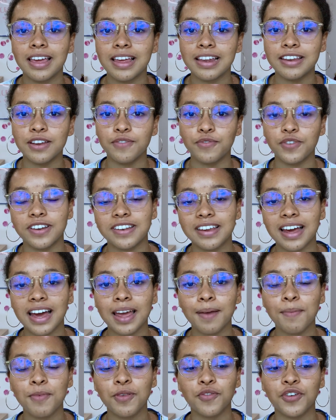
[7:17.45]
different
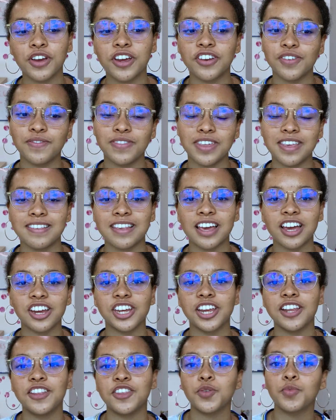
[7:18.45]
times for each of these sections,